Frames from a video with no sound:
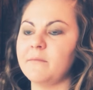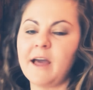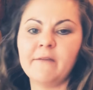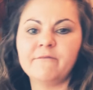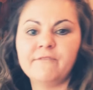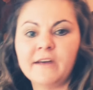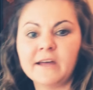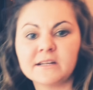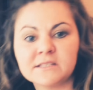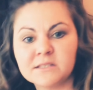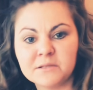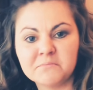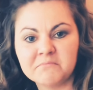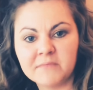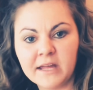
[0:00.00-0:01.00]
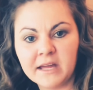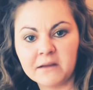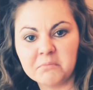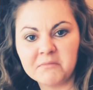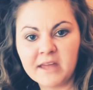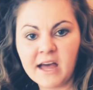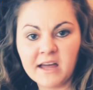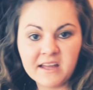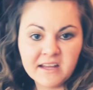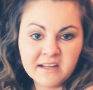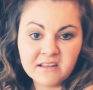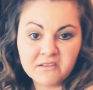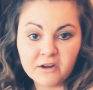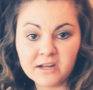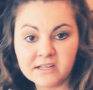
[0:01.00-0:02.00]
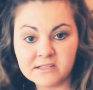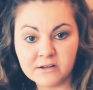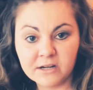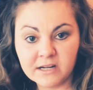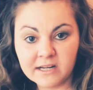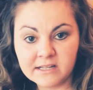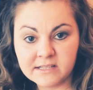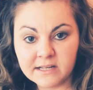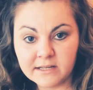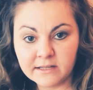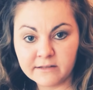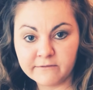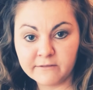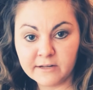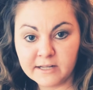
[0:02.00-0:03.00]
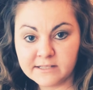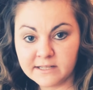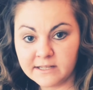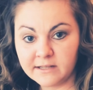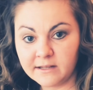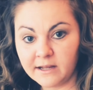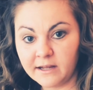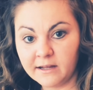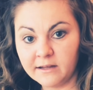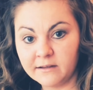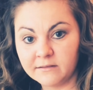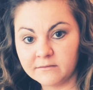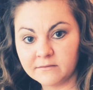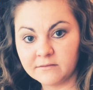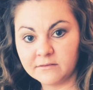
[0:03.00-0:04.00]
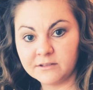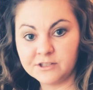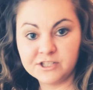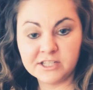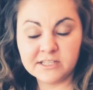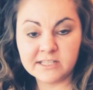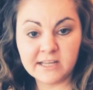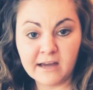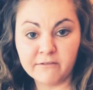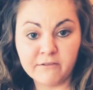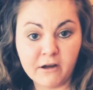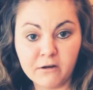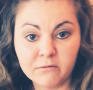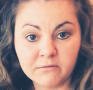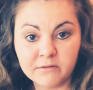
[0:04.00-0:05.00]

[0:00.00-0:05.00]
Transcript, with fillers: I'm fixed. Like yeah, it either is or it isn't. If it isn't, uh, GTFO.